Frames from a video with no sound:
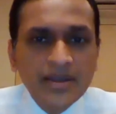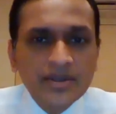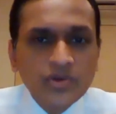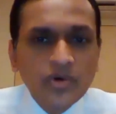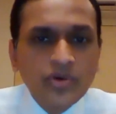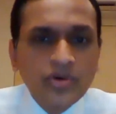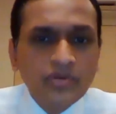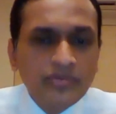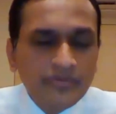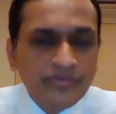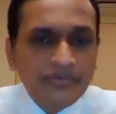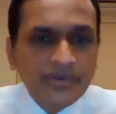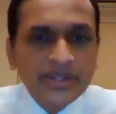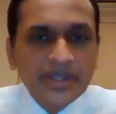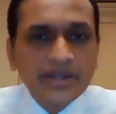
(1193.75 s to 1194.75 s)

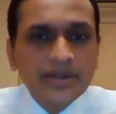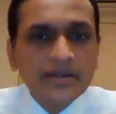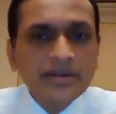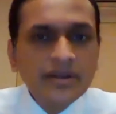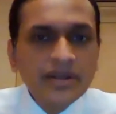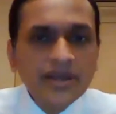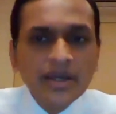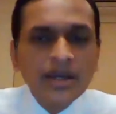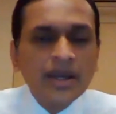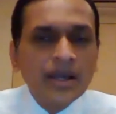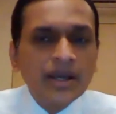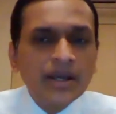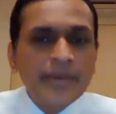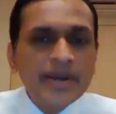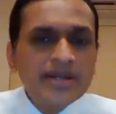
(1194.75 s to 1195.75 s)
So within
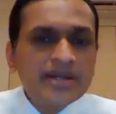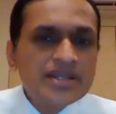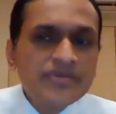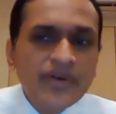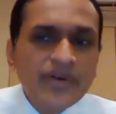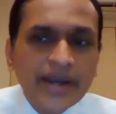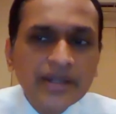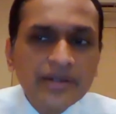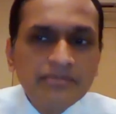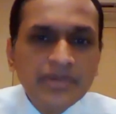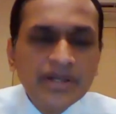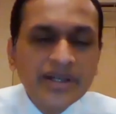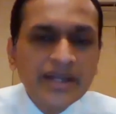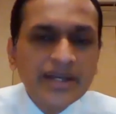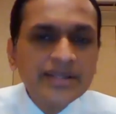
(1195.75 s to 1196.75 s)
limit is fine,
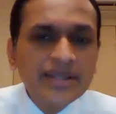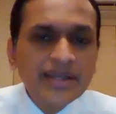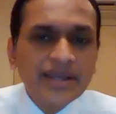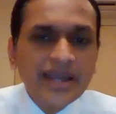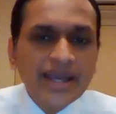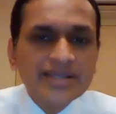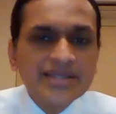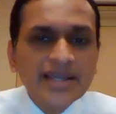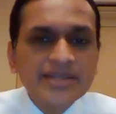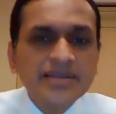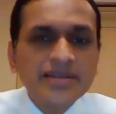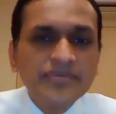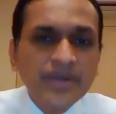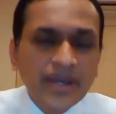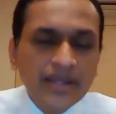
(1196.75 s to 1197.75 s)
but anything
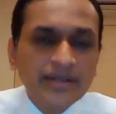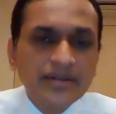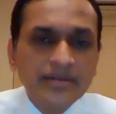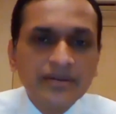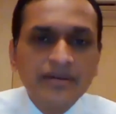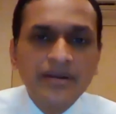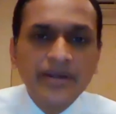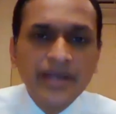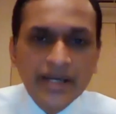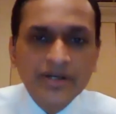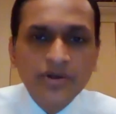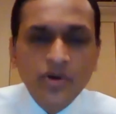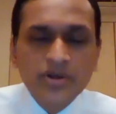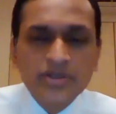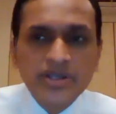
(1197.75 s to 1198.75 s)
excessive can
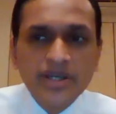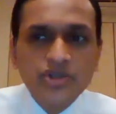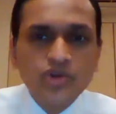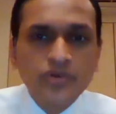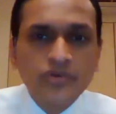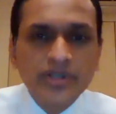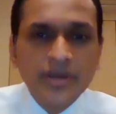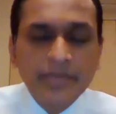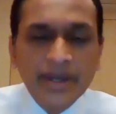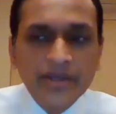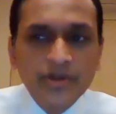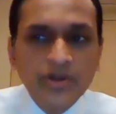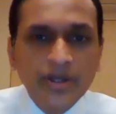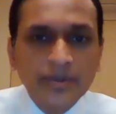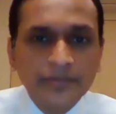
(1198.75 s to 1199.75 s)
cause issue with the
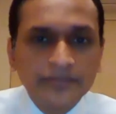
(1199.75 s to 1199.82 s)
macula.